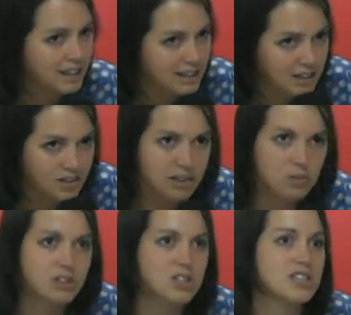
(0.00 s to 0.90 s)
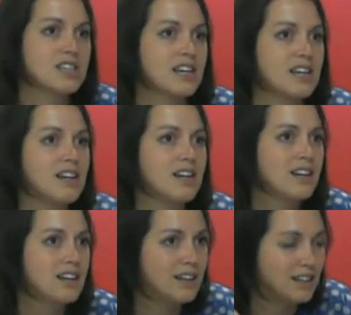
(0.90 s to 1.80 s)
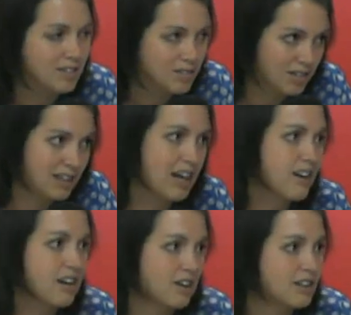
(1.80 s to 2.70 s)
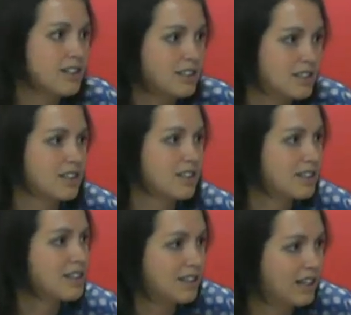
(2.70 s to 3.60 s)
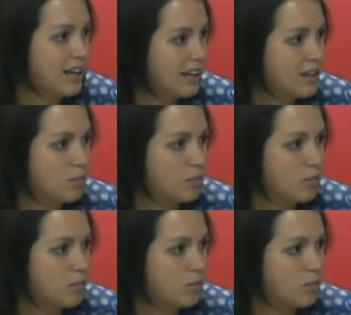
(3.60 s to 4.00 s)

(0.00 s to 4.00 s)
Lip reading: And then re-watch it again and carry on until they get the